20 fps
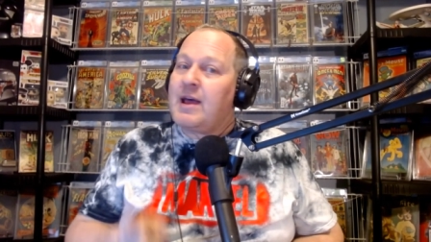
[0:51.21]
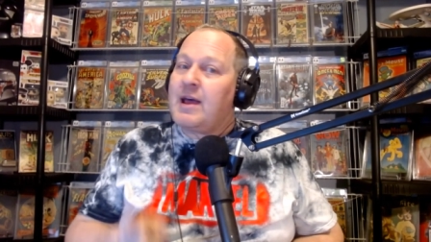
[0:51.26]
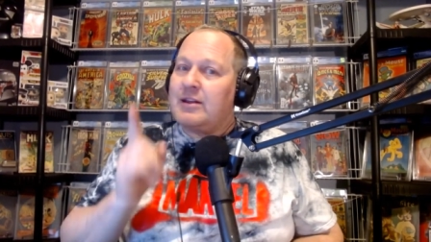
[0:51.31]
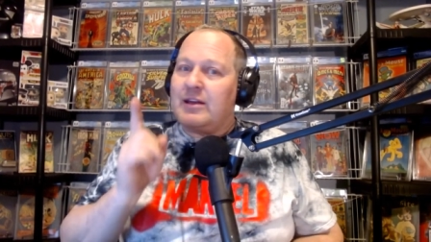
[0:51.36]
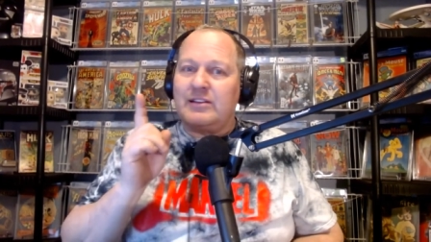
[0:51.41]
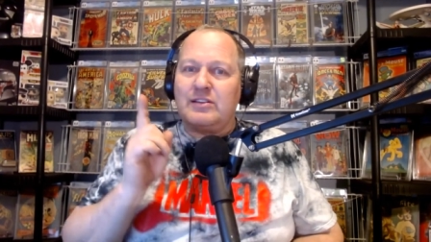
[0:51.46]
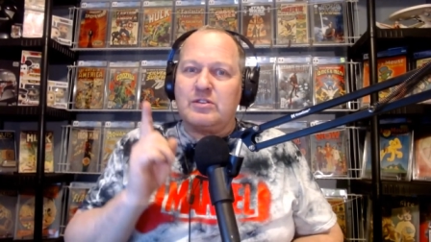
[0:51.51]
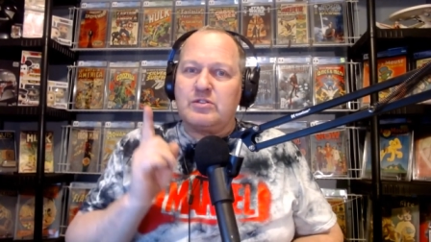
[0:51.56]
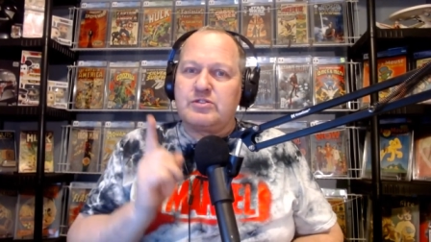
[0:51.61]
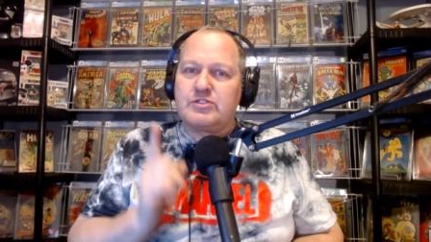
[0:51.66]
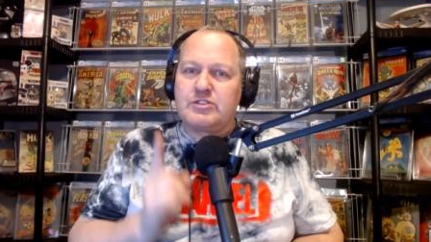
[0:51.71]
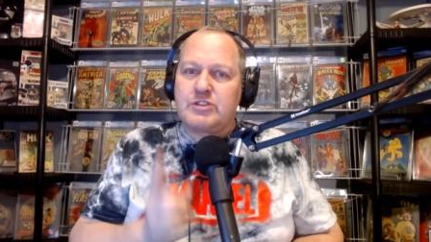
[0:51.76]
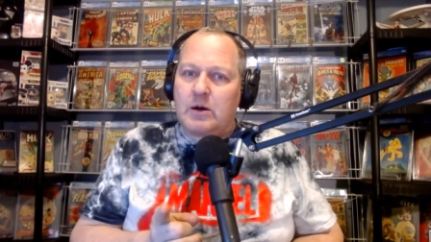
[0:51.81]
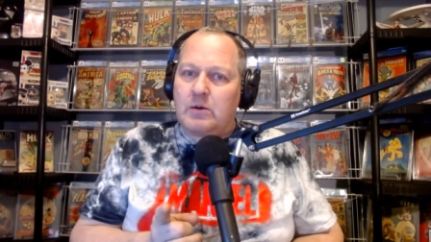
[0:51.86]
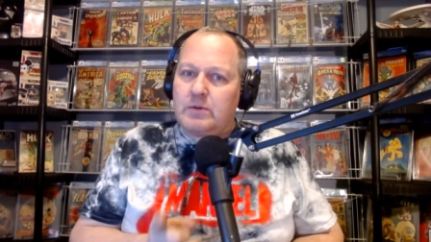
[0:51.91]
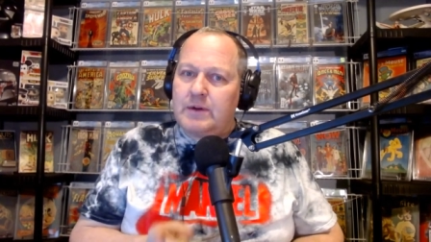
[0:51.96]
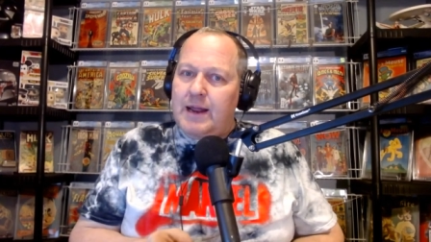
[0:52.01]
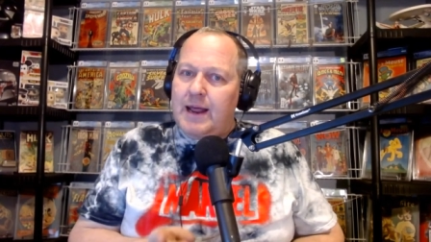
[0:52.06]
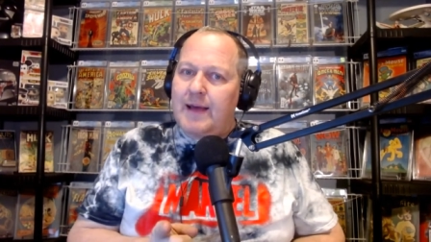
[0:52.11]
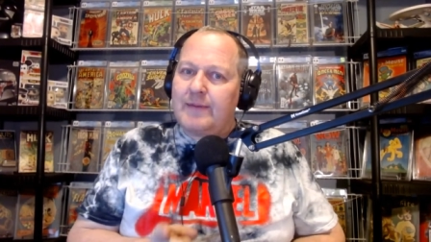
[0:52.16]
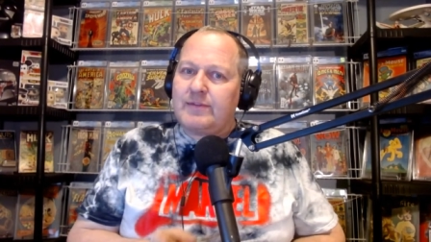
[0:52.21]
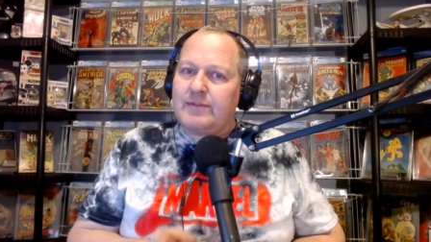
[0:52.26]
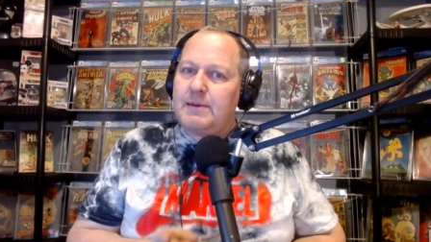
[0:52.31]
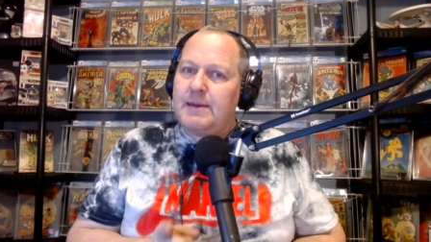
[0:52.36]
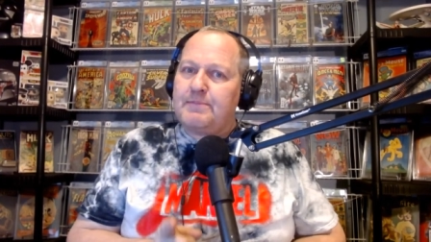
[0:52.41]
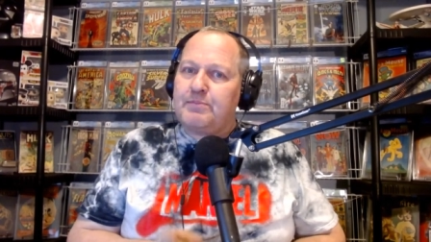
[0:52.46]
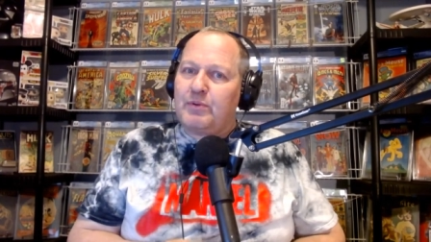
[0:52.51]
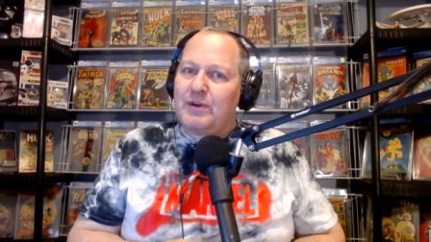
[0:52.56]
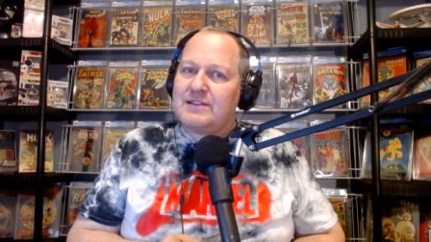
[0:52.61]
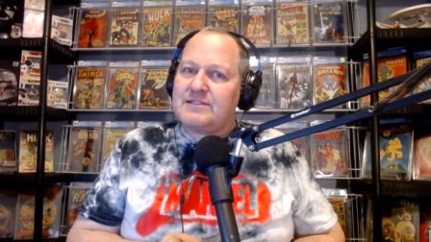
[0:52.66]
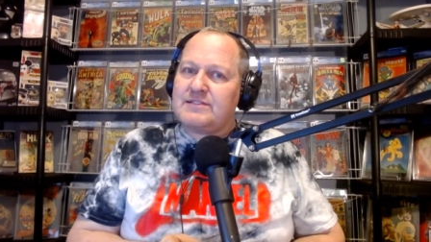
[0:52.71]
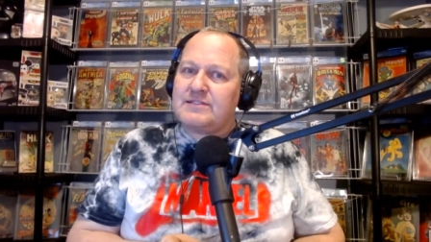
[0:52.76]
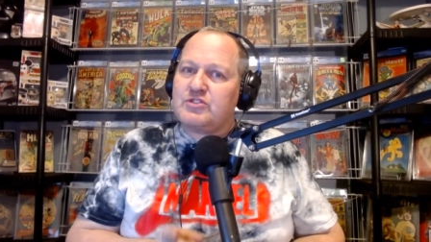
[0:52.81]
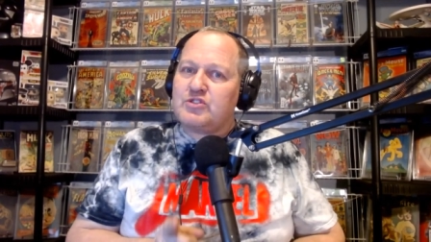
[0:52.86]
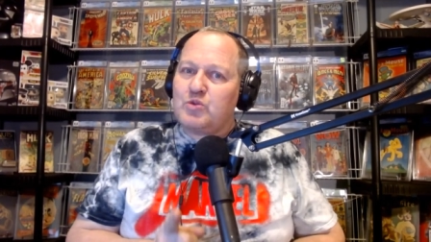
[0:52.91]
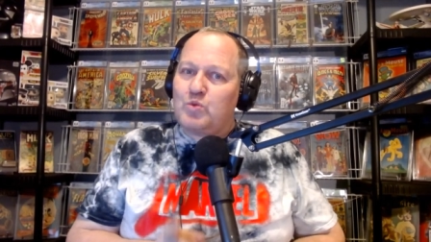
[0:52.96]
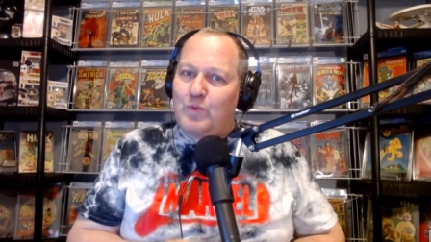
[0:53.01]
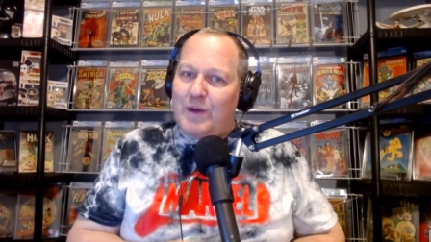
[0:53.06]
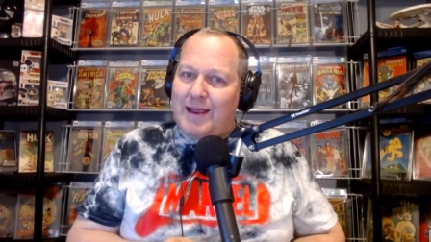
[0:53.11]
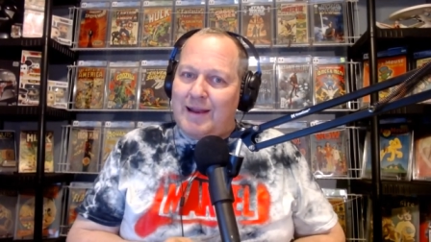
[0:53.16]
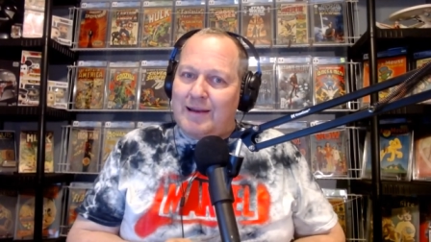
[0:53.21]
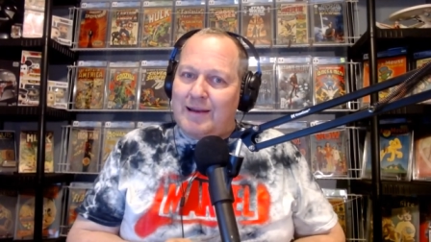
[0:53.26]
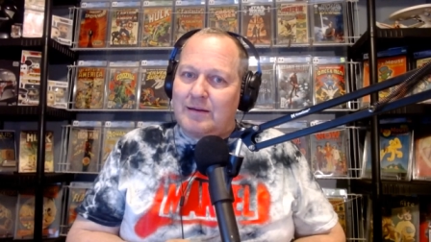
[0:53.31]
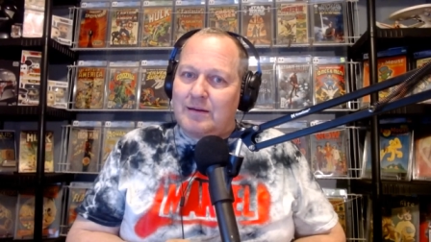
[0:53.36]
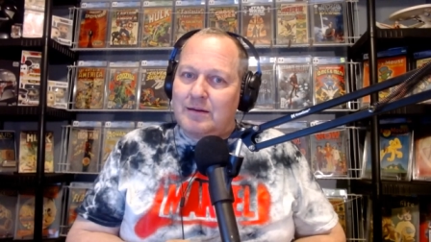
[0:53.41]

Now you don't have to be present to win,